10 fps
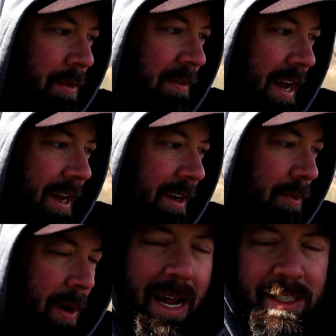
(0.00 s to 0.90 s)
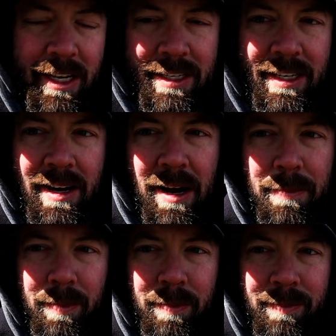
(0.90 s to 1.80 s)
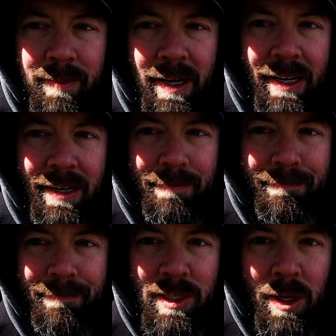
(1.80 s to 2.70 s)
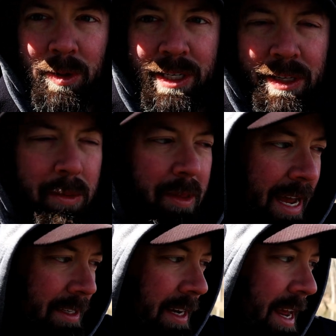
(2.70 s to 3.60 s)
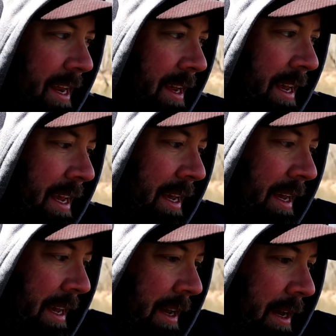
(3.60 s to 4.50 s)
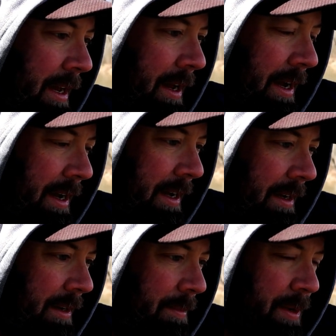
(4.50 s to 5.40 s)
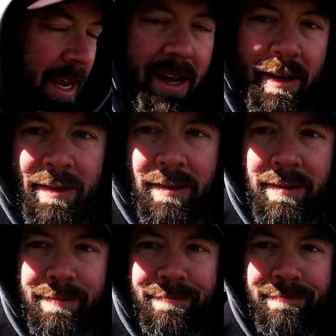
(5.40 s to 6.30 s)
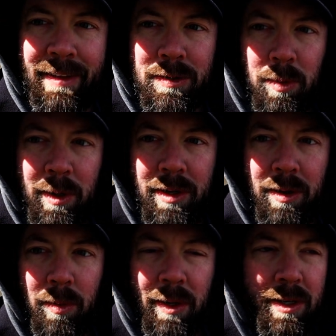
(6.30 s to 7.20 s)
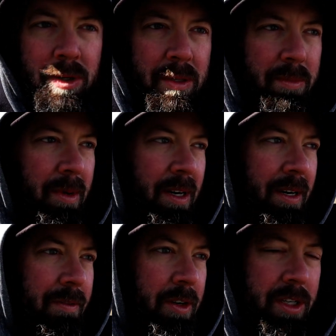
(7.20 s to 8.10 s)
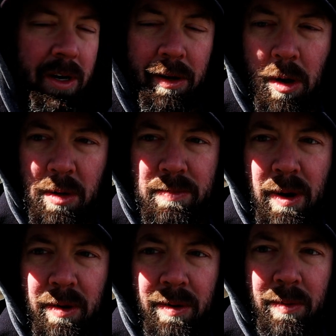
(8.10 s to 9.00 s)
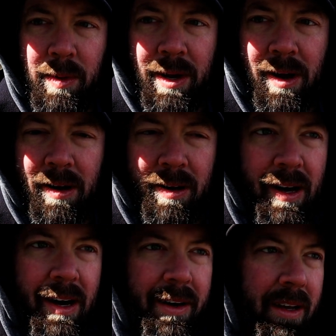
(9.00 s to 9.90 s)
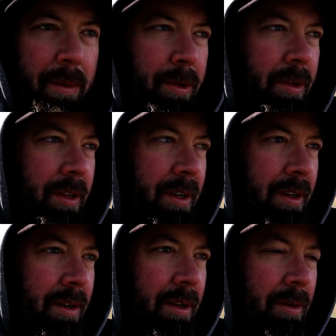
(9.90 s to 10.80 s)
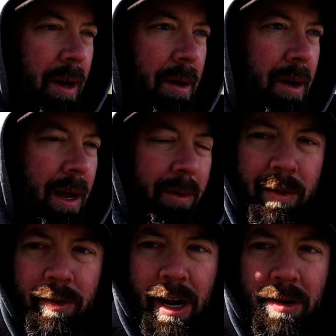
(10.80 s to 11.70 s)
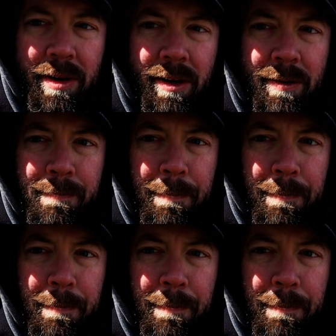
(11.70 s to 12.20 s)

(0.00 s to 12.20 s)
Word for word: We've got rods icing up, um, so we're dealing with that today. Uh, but yeah, that's what we're gonna do. We're gonna do some uh, fishing out of Cody's boat. We are on a couple, uh, or uh, on a river down here.